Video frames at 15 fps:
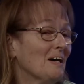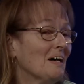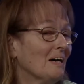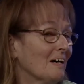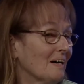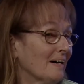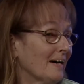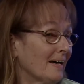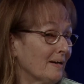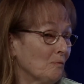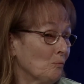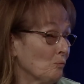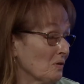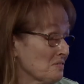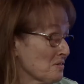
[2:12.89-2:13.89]
I
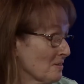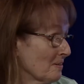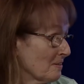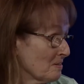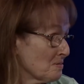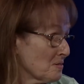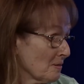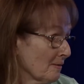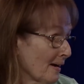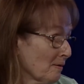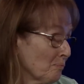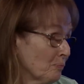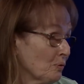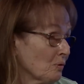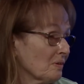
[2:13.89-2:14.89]
was on the select
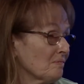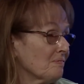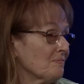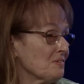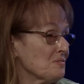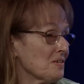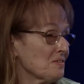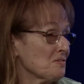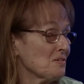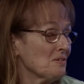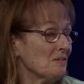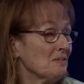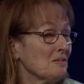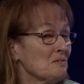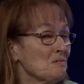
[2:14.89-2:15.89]
board for six
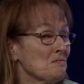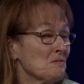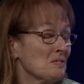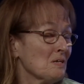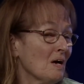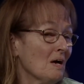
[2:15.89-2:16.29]
years.